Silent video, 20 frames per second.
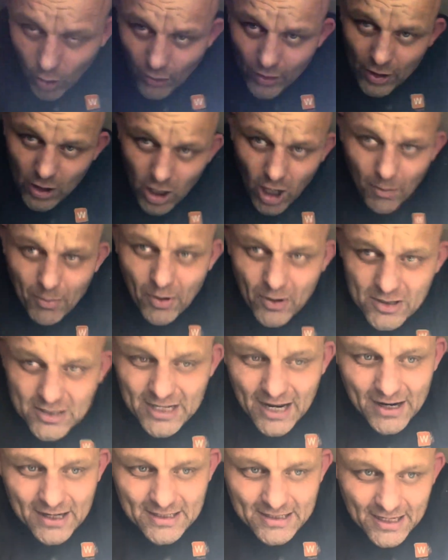the copper is now
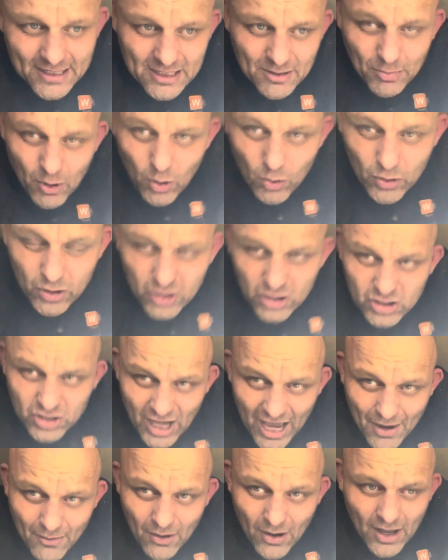accessible, the
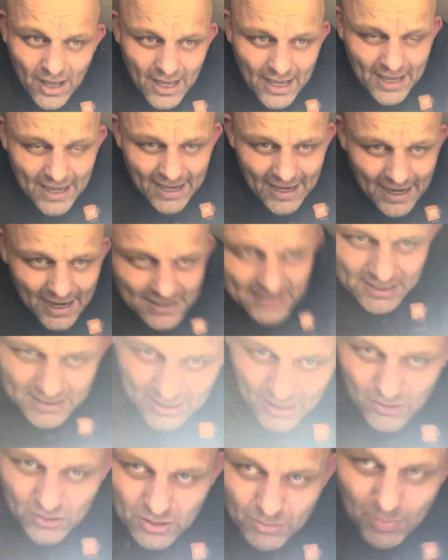shower has its
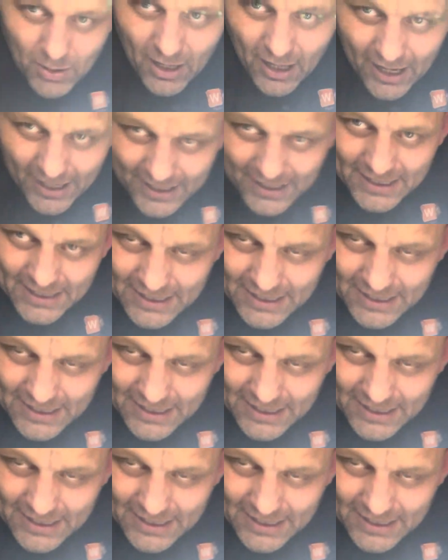own supply.